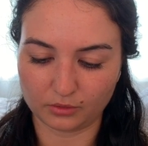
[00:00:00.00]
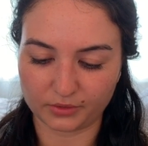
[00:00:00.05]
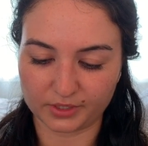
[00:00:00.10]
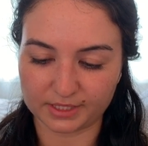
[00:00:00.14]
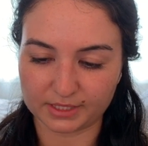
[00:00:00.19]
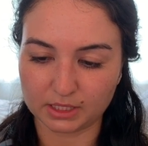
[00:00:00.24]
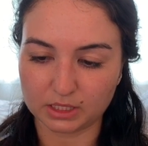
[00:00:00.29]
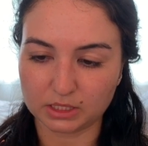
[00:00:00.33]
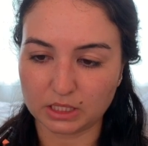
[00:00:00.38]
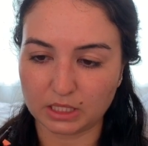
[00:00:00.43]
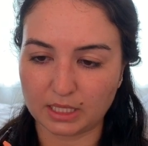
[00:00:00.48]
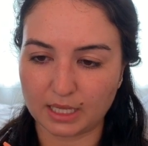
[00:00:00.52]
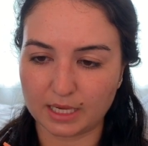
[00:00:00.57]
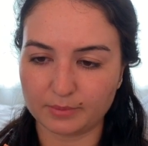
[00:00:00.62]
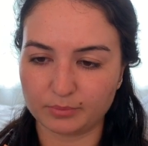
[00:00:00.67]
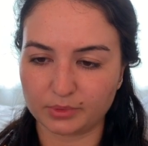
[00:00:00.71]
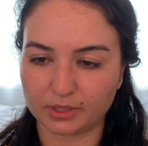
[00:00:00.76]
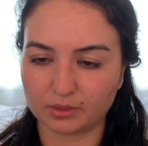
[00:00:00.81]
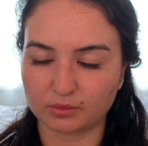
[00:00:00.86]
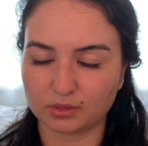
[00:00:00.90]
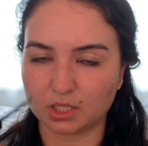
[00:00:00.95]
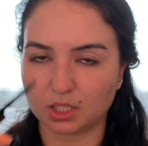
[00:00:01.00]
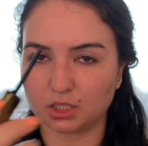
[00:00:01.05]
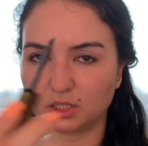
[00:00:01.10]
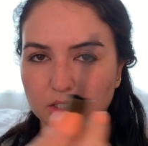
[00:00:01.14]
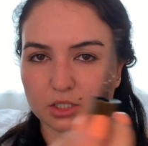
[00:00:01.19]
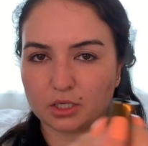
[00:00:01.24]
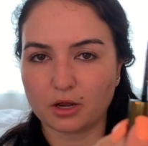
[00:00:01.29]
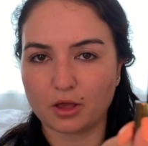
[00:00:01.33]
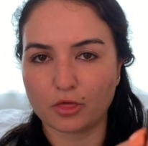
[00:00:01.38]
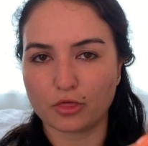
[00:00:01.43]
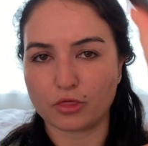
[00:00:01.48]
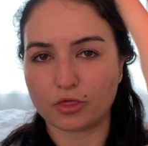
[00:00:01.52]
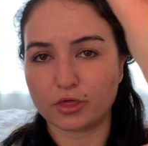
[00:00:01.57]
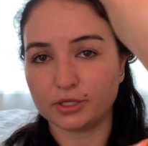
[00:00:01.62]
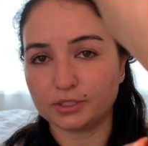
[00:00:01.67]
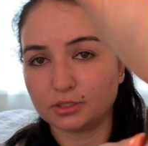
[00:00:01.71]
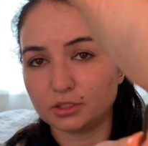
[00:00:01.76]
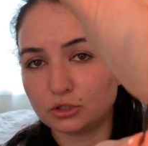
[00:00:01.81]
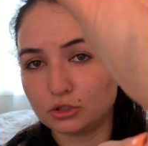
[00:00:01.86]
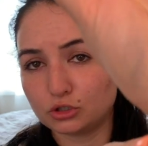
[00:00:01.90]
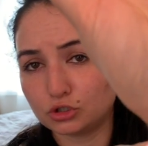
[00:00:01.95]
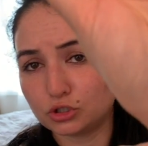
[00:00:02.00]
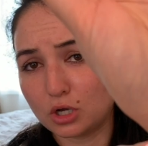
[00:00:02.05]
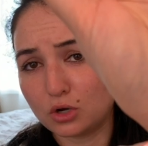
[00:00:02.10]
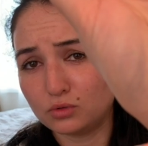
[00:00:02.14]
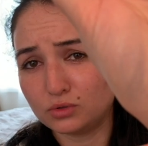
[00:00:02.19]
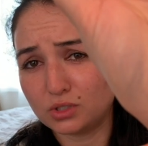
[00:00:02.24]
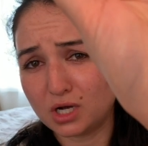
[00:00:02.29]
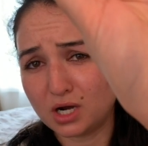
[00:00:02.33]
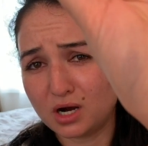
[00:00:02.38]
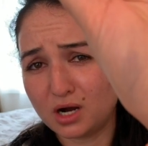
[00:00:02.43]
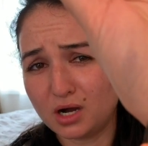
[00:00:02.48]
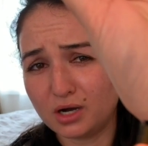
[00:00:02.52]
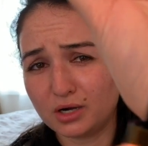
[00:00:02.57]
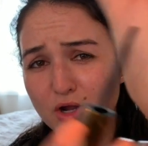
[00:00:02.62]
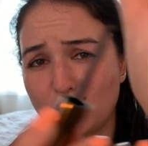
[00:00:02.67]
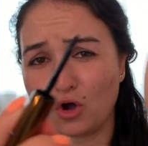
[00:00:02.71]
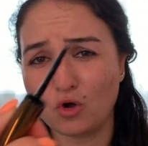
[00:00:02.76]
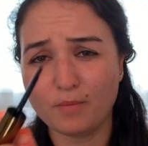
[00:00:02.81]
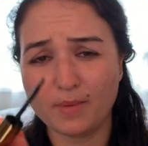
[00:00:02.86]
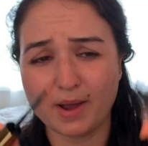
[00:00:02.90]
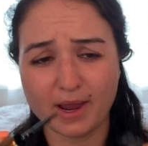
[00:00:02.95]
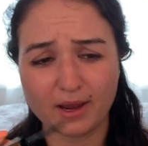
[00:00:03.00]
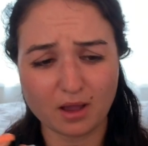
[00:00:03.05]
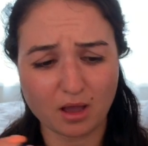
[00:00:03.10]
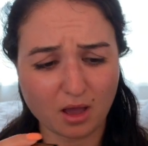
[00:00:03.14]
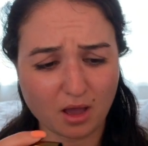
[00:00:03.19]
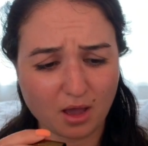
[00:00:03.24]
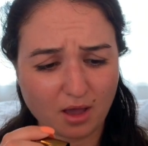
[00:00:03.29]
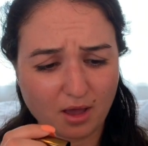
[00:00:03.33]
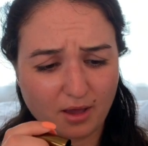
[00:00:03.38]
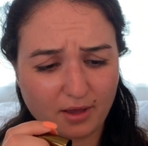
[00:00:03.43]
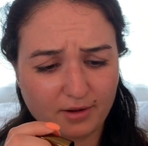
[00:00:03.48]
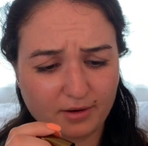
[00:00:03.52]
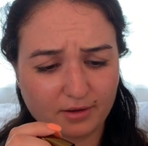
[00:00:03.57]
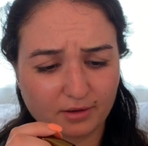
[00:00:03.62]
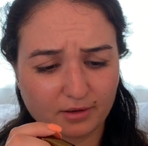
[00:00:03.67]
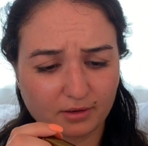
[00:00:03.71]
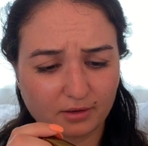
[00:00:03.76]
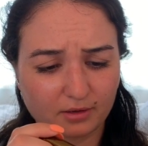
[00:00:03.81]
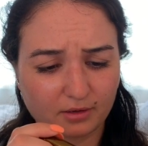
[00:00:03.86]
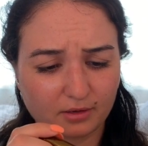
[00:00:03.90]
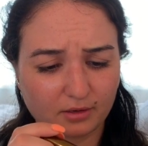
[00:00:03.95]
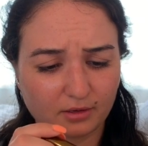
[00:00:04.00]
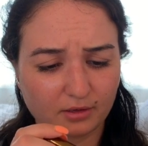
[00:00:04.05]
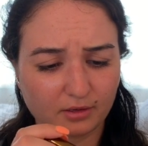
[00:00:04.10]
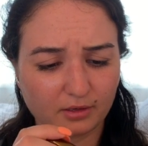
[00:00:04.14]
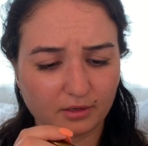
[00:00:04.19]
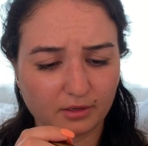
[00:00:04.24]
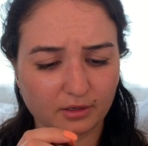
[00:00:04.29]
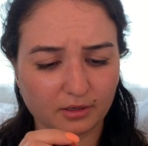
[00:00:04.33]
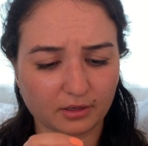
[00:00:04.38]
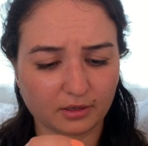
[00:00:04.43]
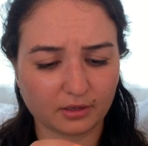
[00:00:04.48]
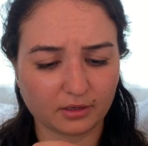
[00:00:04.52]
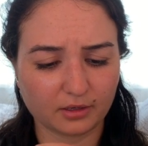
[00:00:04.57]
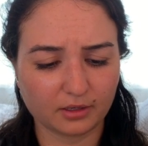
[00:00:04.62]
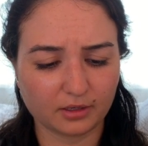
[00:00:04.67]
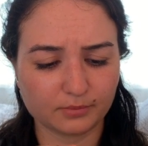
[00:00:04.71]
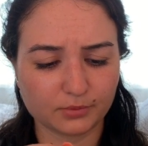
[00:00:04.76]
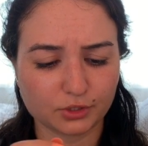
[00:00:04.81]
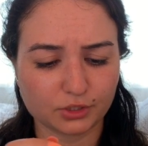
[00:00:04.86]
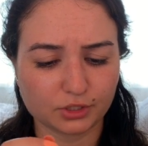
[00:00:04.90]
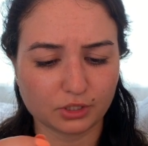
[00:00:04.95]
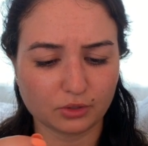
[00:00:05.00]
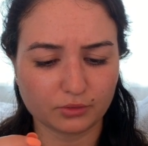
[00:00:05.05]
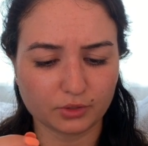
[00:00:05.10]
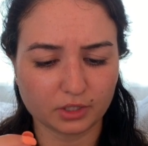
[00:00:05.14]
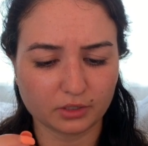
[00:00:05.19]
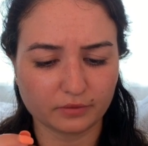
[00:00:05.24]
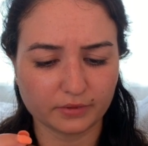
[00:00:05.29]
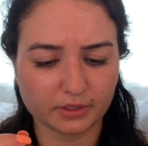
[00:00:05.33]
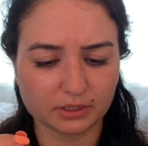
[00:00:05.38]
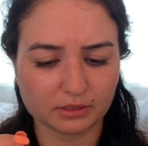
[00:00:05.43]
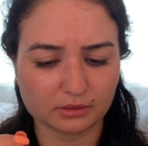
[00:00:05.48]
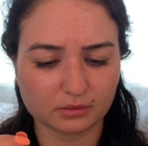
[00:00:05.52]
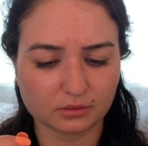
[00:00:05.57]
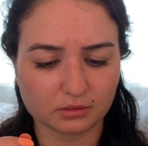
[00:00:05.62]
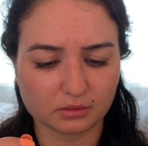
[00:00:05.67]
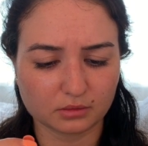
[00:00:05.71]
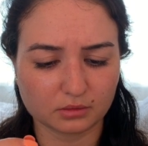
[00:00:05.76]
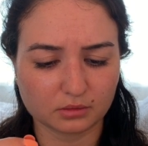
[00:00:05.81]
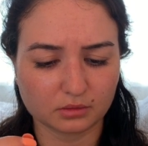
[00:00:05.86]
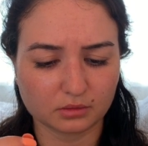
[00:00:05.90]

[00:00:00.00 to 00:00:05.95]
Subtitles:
This is a light brown color. This is so dark. Oh my god. I'm so nervous.